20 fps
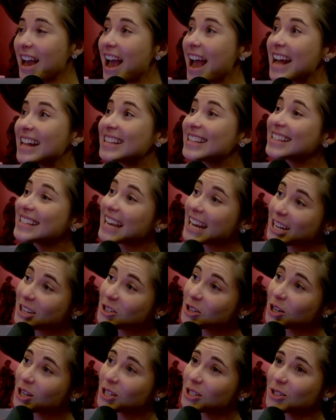And
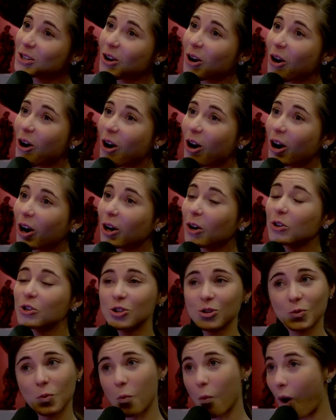sages are
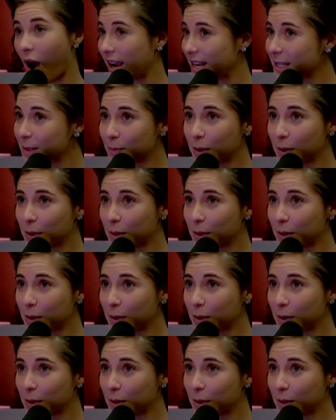just wise